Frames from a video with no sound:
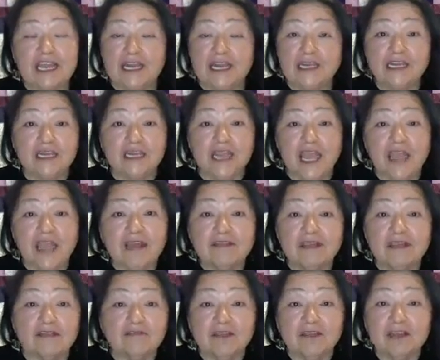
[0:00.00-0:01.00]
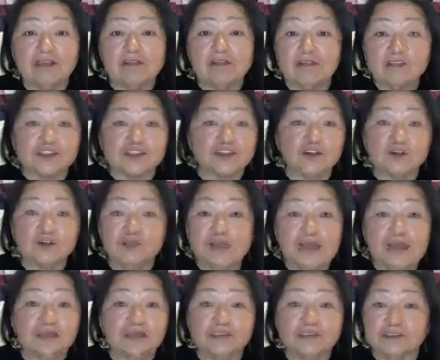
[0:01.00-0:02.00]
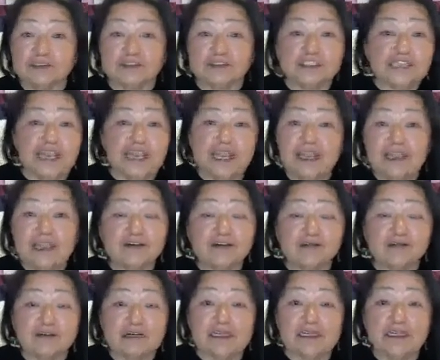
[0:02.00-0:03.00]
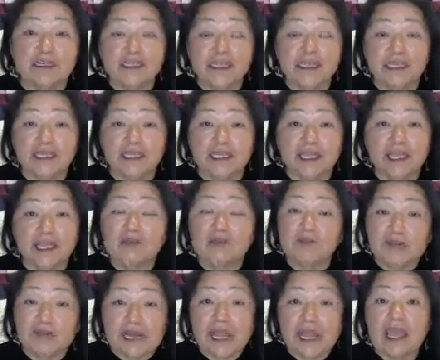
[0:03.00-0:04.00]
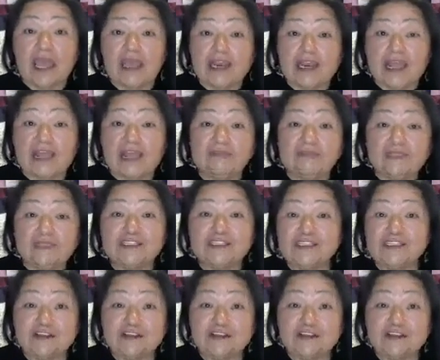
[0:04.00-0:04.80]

I didn't have that regular snow melt or sand or anything, but I had Epsom